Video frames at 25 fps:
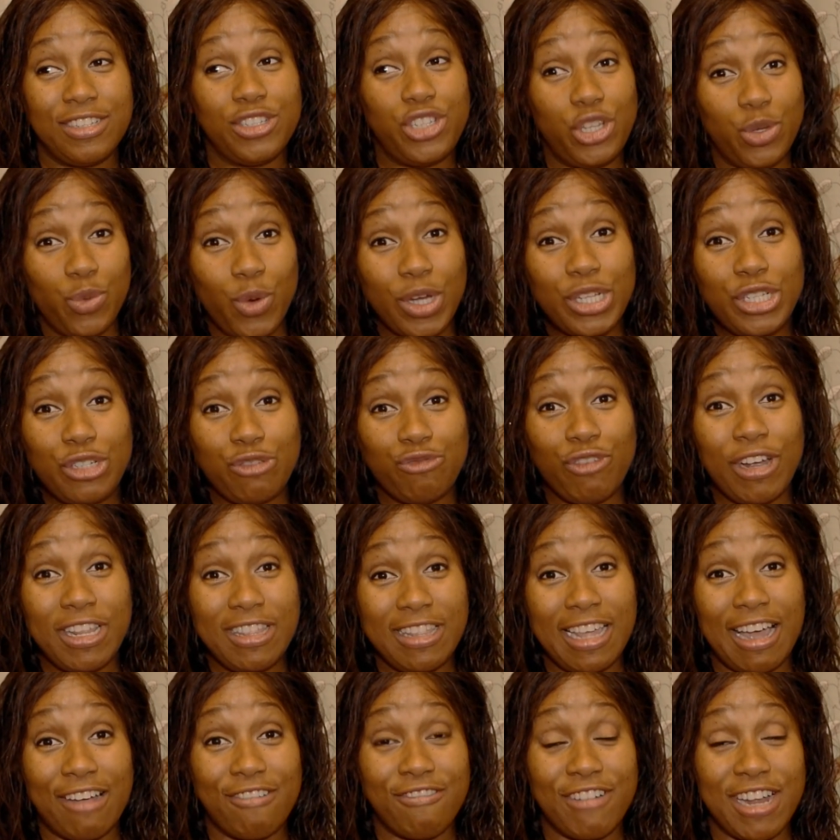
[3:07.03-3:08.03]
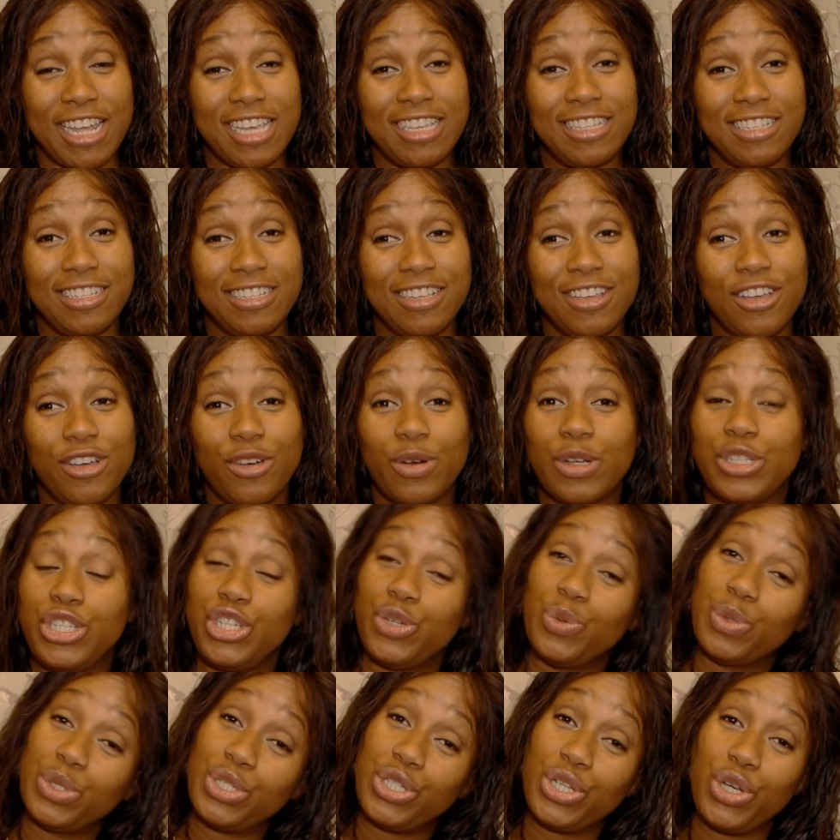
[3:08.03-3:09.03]
Do you want to run that race? But
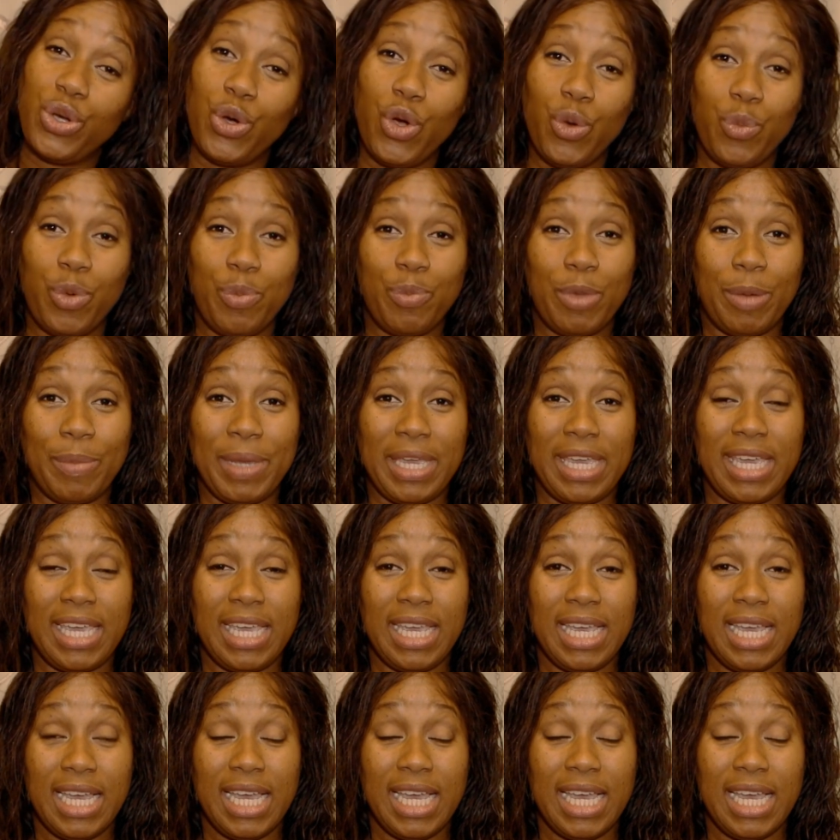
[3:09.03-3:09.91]
you want to go home with mommy?